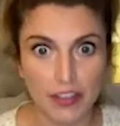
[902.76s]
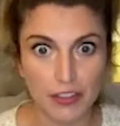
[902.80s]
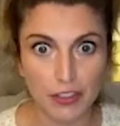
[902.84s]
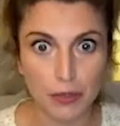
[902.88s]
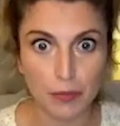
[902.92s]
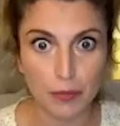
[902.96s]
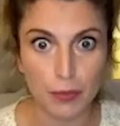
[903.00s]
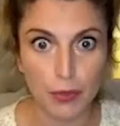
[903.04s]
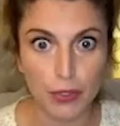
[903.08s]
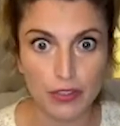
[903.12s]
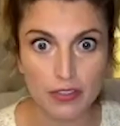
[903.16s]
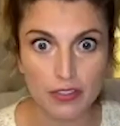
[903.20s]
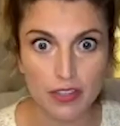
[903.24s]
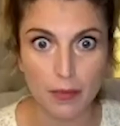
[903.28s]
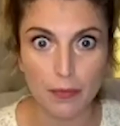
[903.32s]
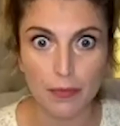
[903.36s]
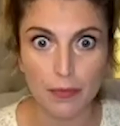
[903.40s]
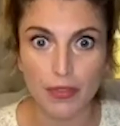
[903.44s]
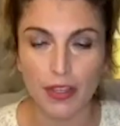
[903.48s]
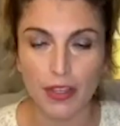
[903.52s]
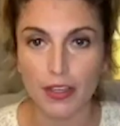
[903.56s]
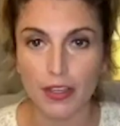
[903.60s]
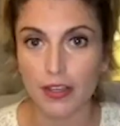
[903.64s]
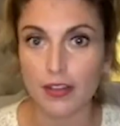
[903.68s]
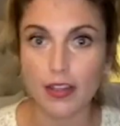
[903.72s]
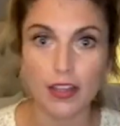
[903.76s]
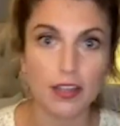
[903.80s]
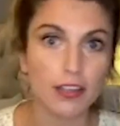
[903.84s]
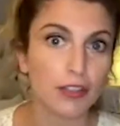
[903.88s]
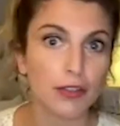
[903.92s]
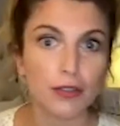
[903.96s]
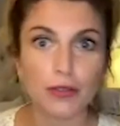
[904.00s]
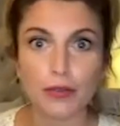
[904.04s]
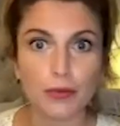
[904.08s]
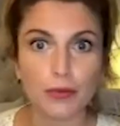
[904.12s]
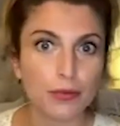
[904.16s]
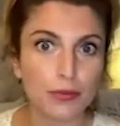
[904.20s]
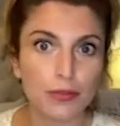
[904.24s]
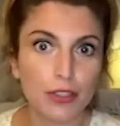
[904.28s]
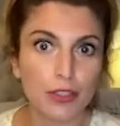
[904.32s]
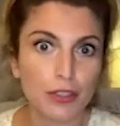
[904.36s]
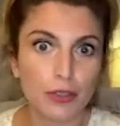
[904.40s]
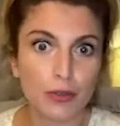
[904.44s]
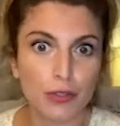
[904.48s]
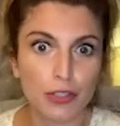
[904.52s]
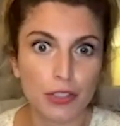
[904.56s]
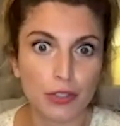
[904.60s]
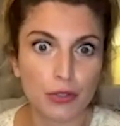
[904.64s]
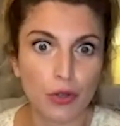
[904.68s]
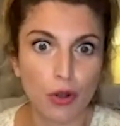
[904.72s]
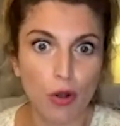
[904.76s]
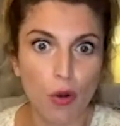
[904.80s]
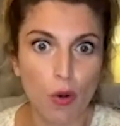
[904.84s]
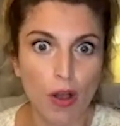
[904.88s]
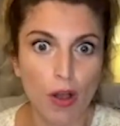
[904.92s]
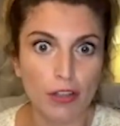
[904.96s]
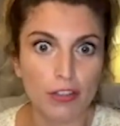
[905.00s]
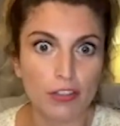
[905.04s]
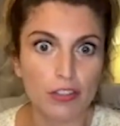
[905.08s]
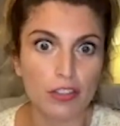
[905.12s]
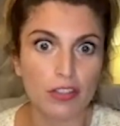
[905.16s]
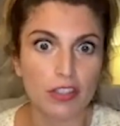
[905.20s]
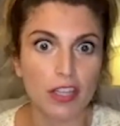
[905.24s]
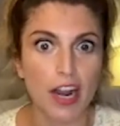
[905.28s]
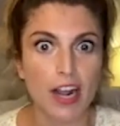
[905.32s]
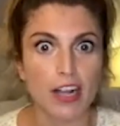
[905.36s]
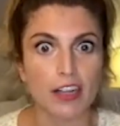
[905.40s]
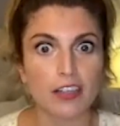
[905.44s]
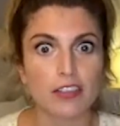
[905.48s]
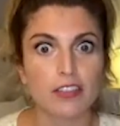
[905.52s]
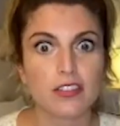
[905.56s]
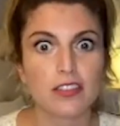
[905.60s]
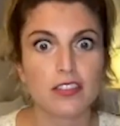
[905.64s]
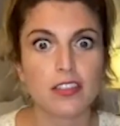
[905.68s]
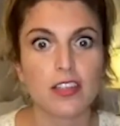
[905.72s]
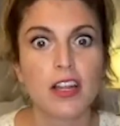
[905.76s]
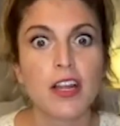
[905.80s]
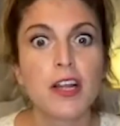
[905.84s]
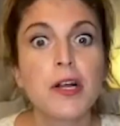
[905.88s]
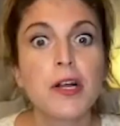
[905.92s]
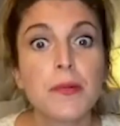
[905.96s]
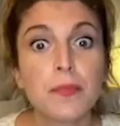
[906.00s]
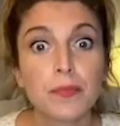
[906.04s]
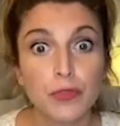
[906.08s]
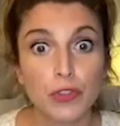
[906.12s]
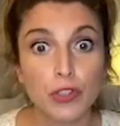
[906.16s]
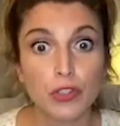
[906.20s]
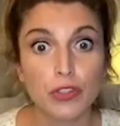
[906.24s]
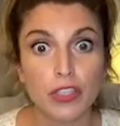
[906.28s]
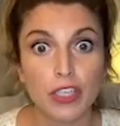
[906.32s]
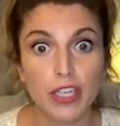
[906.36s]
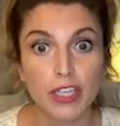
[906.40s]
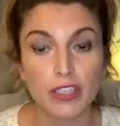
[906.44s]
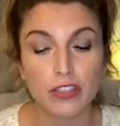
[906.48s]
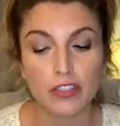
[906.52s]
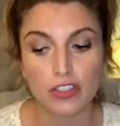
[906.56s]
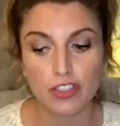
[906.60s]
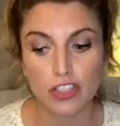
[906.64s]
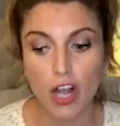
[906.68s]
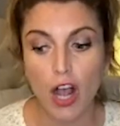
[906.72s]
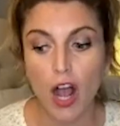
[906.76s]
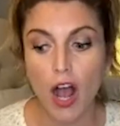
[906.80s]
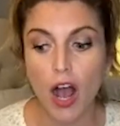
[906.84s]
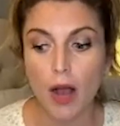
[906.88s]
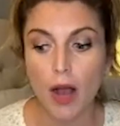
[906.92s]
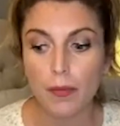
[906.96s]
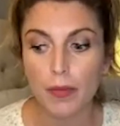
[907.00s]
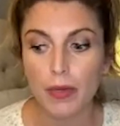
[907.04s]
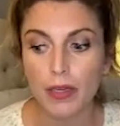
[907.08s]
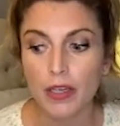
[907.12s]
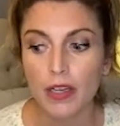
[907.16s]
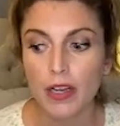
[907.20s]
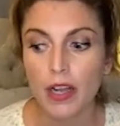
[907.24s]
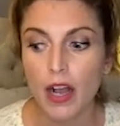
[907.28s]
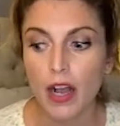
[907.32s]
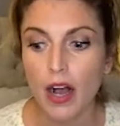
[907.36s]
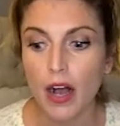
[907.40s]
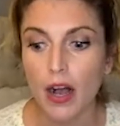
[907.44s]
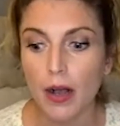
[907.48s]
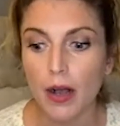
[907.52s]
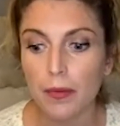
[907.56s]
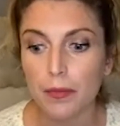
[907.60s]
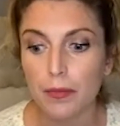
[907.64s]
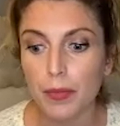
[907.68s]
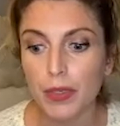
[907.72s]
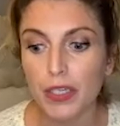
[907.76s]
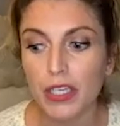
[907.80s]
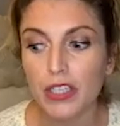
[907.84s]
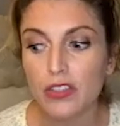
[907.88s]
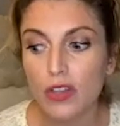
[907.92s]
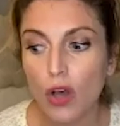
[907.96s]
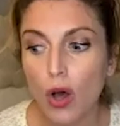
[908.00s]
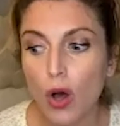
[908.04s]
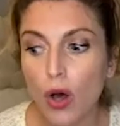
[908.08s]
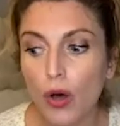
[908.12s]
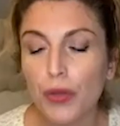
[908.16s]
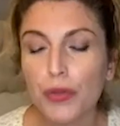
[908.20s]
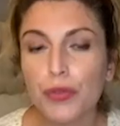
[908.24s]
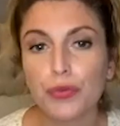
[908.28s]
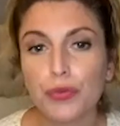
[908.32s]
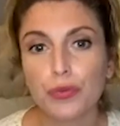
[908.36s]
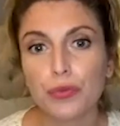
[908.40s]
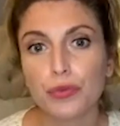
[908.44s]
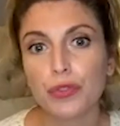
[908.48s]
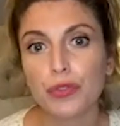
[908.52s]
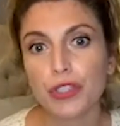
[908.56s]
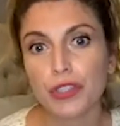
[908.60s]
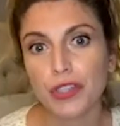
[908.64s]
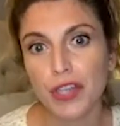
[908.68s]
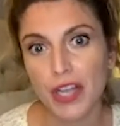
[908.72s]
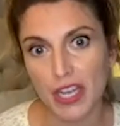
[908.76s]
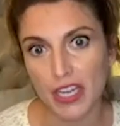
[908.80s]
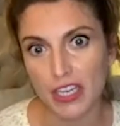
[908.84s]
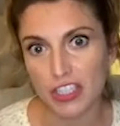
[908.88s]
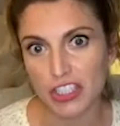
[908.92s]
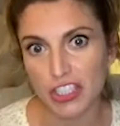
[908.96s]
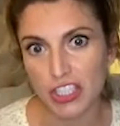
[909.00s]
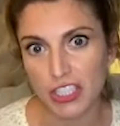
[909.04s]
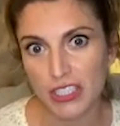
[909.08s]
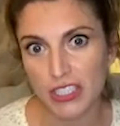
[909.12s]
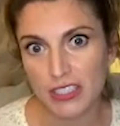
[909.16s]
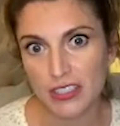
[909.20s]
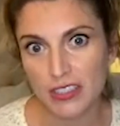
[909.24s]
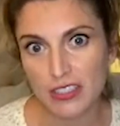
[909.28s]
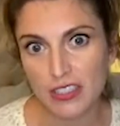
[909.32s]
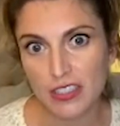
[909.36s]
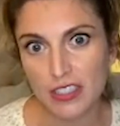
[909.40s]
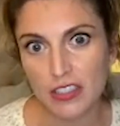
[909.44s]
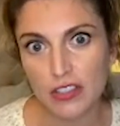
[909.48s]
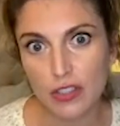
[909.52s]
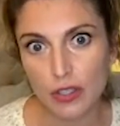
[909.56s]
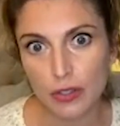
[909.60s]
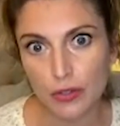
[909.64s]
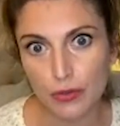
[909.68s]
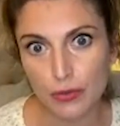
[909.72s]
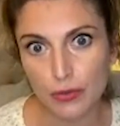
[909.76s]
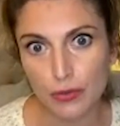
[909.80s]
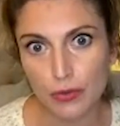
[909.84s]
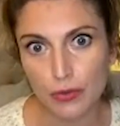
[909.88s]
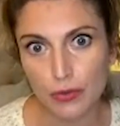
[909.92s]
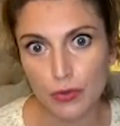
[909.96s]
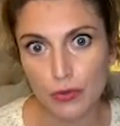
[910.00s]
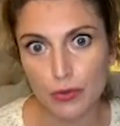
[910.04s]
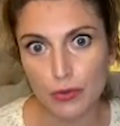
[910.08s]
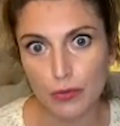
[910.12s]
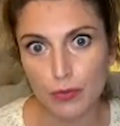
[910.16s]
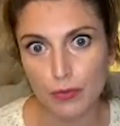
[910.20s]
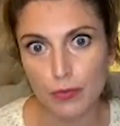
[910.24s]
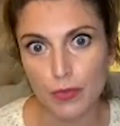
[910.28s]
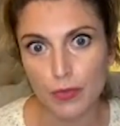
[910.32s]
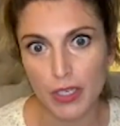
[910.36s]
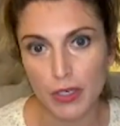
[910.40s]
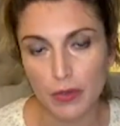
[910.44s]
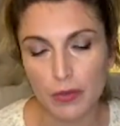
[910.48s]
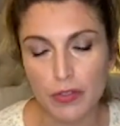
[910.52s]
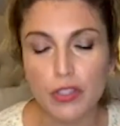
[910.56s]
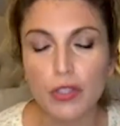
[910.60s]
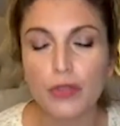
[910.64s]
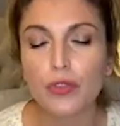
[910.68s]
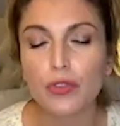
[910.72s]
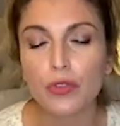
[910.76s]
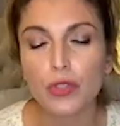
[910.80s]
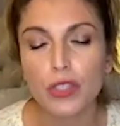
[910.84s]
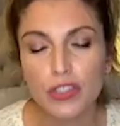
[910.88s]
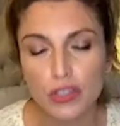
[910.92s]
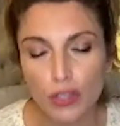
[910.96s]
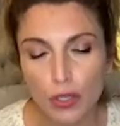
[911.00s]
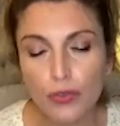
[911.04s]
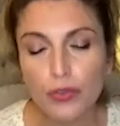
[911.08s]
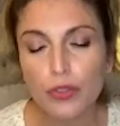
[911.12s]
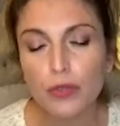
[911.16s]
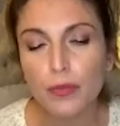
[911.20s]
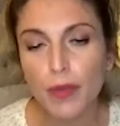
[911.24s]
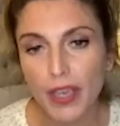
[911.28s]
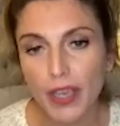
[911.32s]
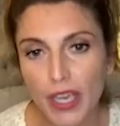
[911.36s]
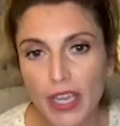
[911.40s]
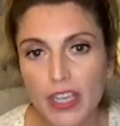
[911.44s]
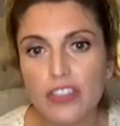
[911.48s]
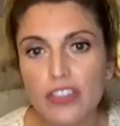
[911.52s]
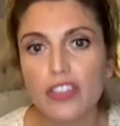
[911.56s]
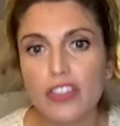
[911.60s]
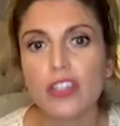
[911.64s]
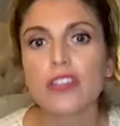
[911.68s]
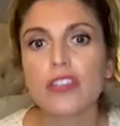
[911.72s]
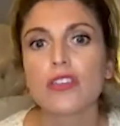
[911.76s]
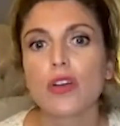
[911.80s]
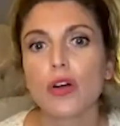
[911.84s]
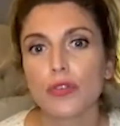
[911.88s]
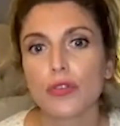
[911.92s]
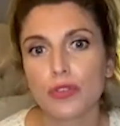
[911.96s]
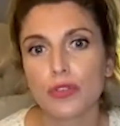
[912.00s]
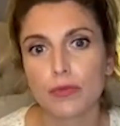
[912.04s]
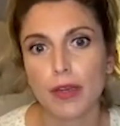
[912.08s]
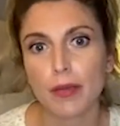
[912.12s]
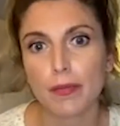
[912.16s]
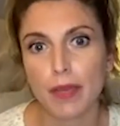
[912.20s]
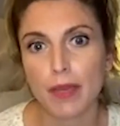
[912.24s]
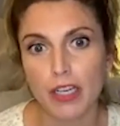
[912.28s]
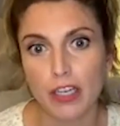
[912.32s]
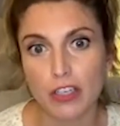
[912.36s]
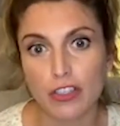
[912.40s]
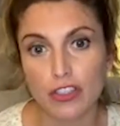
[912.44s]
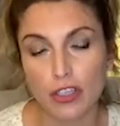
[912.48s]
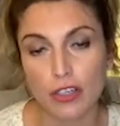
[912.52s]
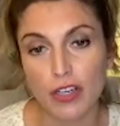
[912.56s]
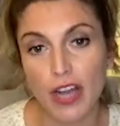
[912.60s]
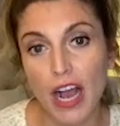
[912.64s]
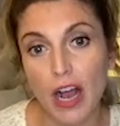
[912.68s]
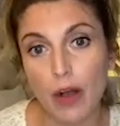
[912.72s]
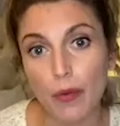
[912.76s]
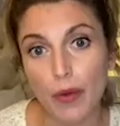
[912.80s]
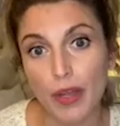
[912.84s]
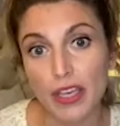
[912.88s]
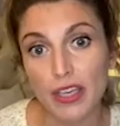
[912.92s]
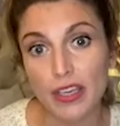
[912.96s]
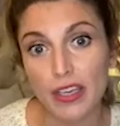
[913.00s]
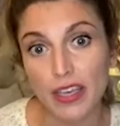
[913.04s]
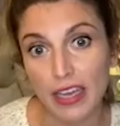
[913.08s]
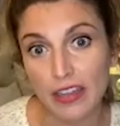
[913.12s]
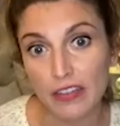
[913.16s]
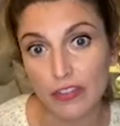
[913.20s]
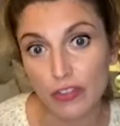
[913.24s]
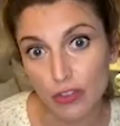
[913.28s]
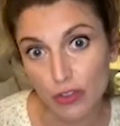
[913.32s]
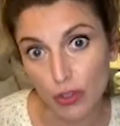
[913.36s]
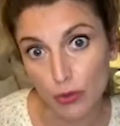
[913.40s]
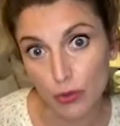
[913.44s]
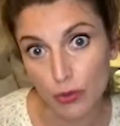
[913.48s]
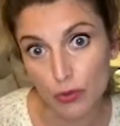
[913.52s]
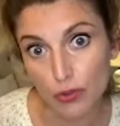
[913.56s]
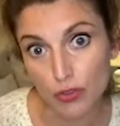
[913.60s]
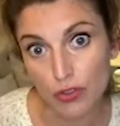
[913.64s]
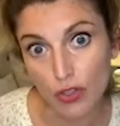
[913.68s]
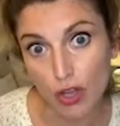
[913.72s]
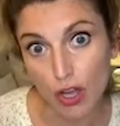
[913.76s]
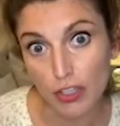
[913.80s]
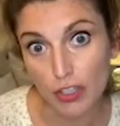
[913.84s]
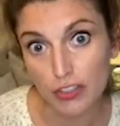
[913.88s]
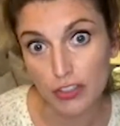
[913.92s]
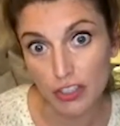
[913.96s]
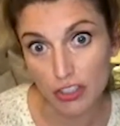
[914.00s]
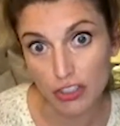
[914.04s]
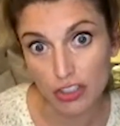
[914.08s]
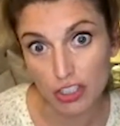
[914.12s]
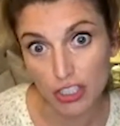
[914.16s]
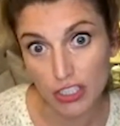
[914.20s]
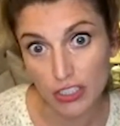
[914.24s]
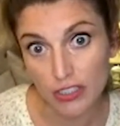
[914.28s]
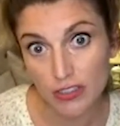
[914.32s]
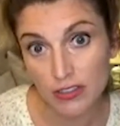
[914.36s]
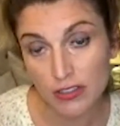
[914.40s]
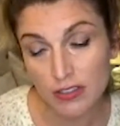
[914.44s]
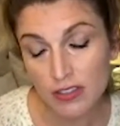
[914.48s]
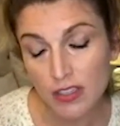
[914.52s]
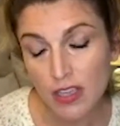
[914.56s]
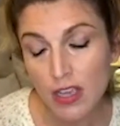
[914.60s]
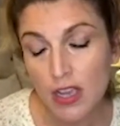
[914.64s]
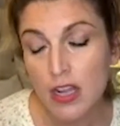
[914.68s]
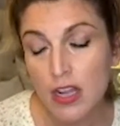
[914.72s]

you'll book something and then you'll, you know, you go on to the next, to the next job. Um, but it's all through your agent and it's all through, and it was all through, it's all through my agent. And it's all through my manager and how I get those auditions.